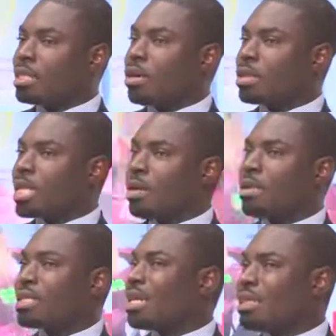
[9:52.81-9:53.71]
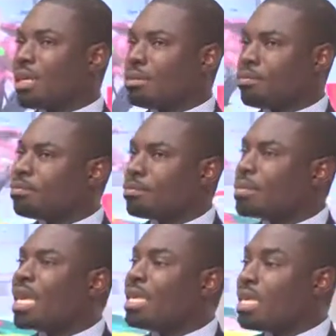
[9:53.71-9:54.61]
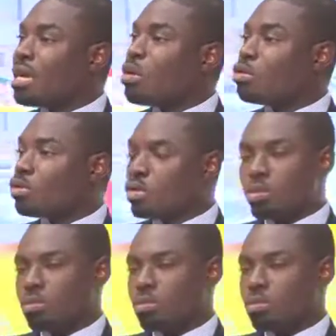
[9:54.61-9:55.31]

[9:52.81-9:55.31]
ordinarily can take a year or two.